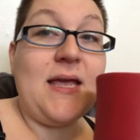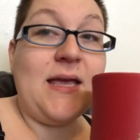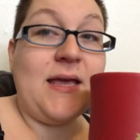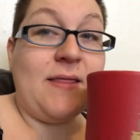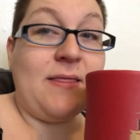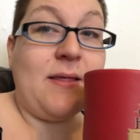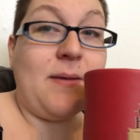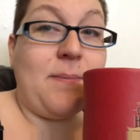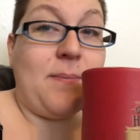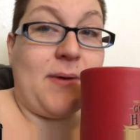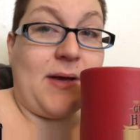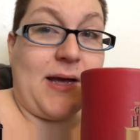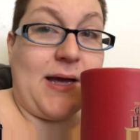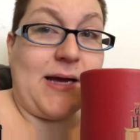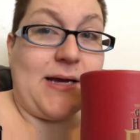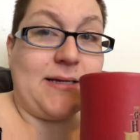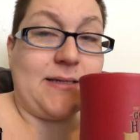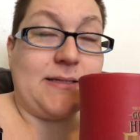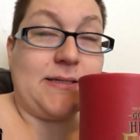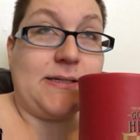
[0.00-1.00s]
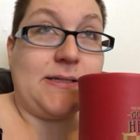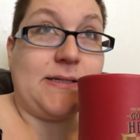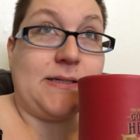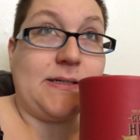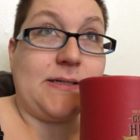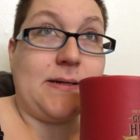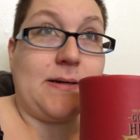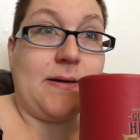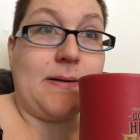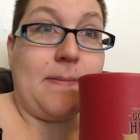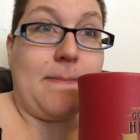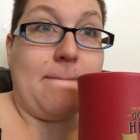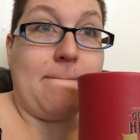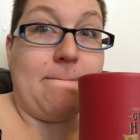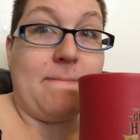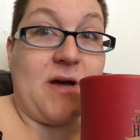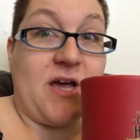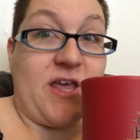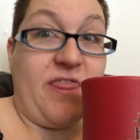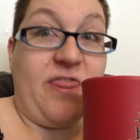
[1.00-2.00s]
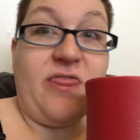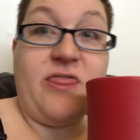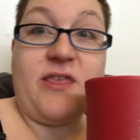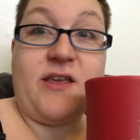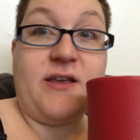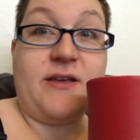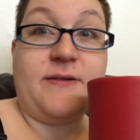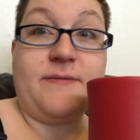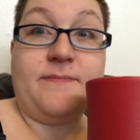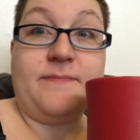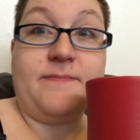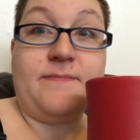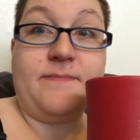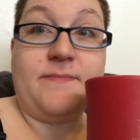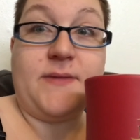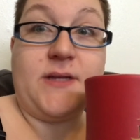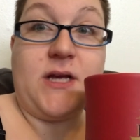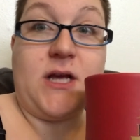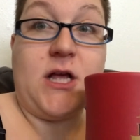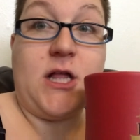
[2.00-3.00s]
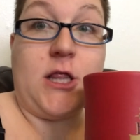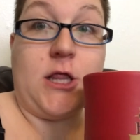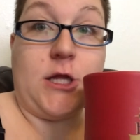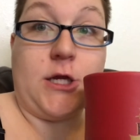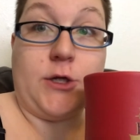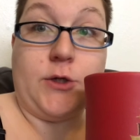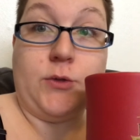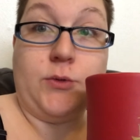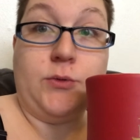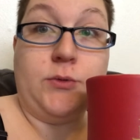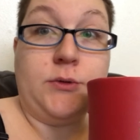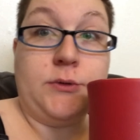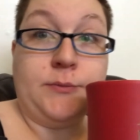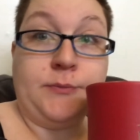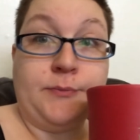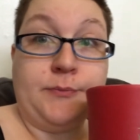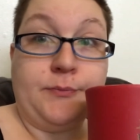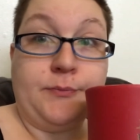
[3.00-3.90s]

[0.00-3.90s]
In the past month alone,